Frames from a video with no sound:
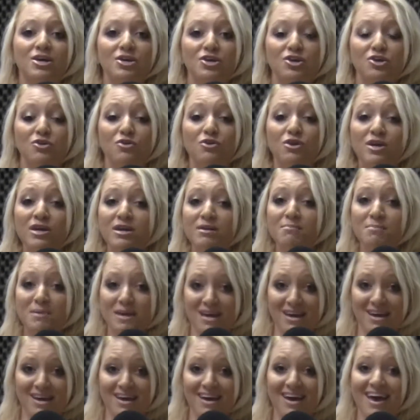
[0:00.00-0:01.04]
you can
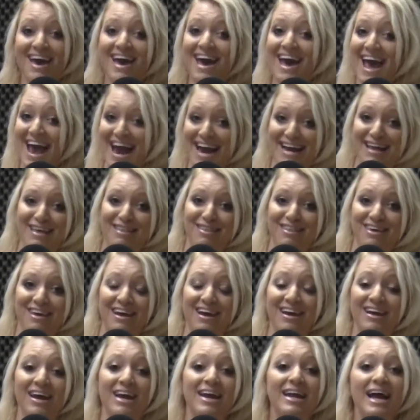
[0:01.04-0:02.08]
be
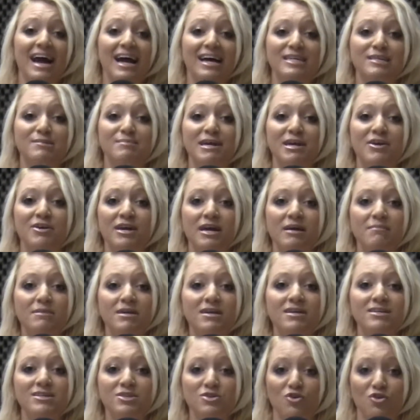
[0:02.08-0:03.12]
anything. And as my
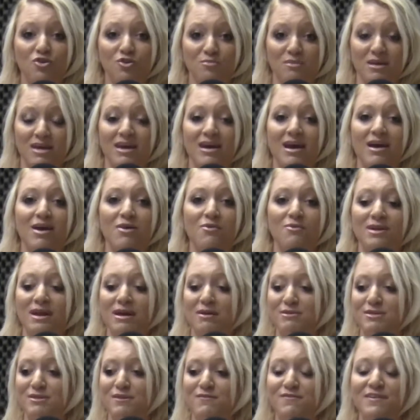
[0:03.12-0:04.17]
grandma told me when I
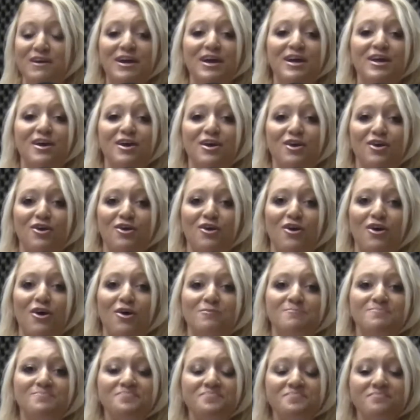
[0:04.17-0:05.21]
was a very young
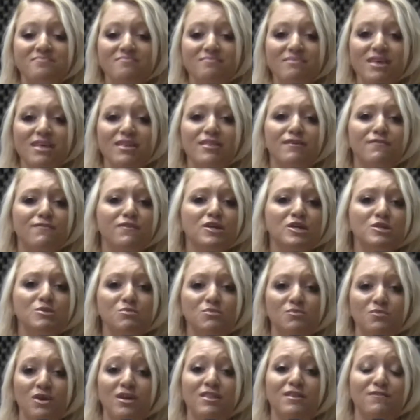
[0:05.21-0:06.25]
girl, the first
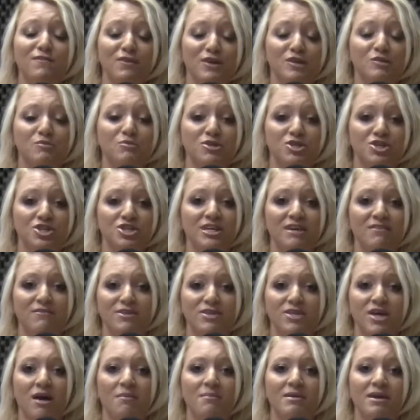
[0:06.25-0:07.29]
one of the first words she ever
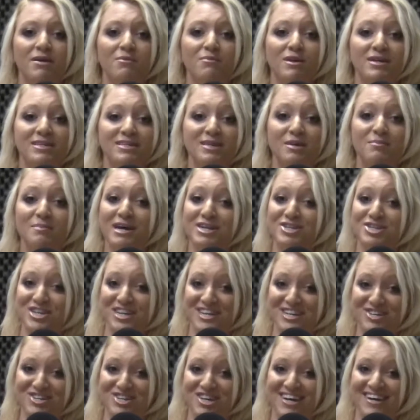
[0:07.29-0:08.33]
taught me was
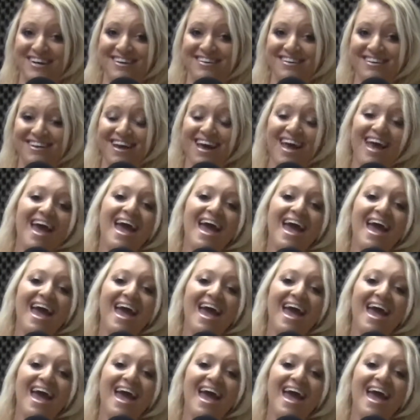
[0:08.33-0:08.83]
imagination.